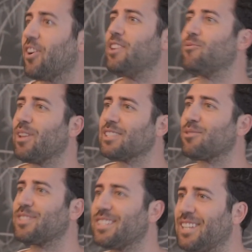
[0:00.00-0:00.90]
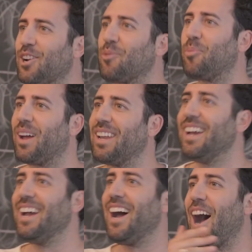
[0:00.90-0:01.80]
I didn't realize there was a dinner, but
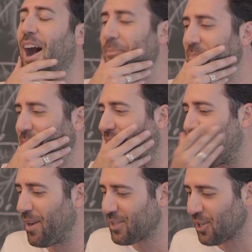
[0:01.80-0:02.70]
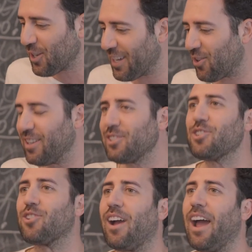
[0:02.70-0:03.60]
um, I went to look at her
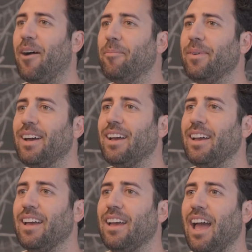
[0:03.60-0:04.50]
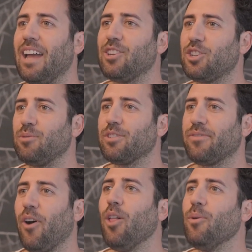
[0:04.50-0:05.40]
Instagram. yes And she was
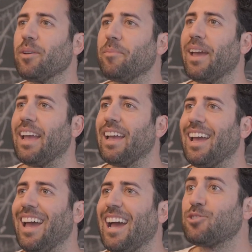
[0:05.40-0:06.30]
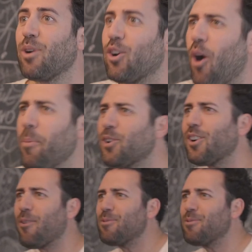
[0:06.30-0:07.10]
following me, and so I go up to her, and I